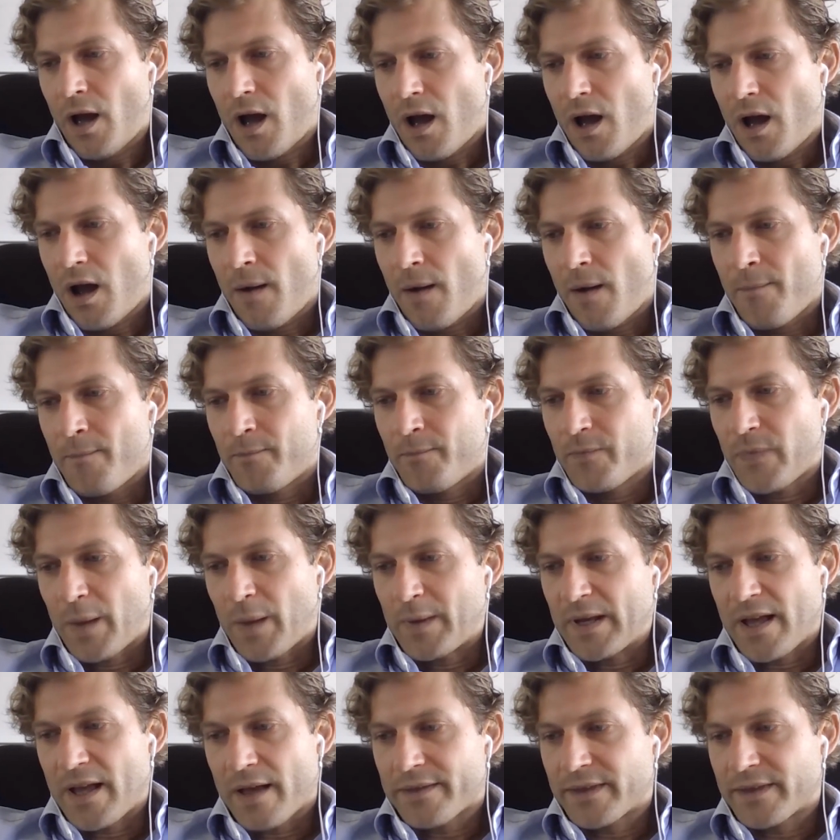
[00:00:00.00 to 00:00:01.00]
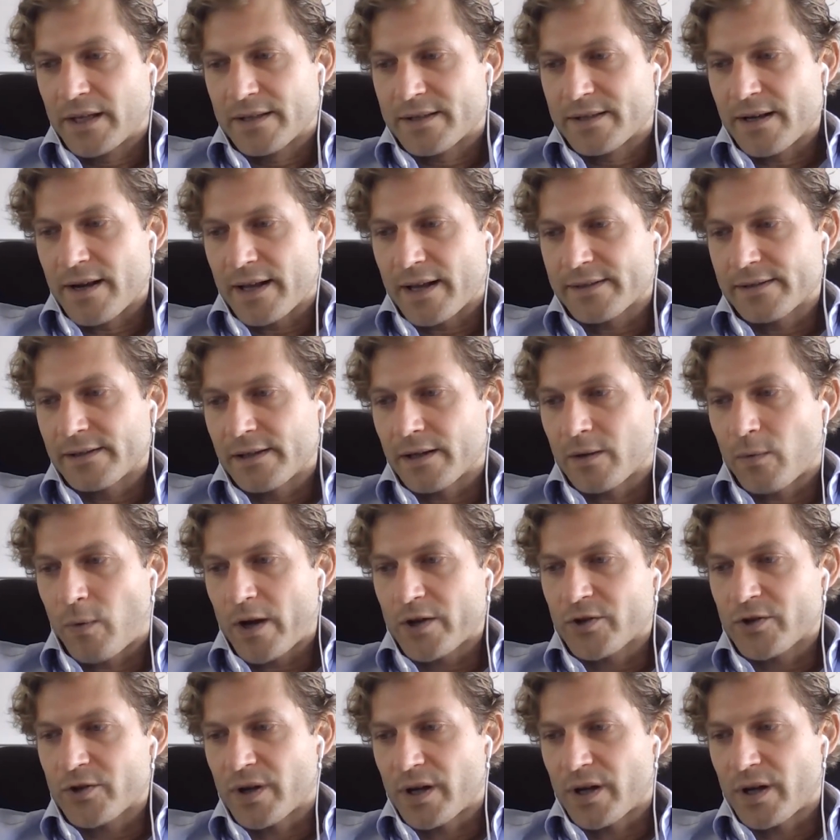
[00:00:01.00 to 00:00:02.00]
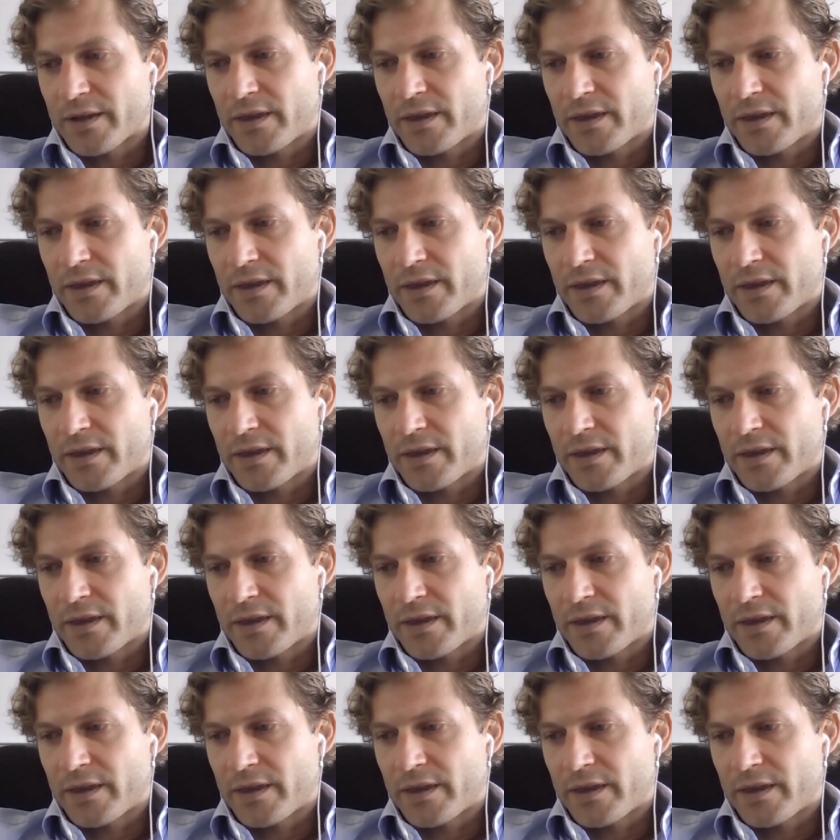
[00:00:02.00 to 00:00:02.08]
I think it's an excellent question.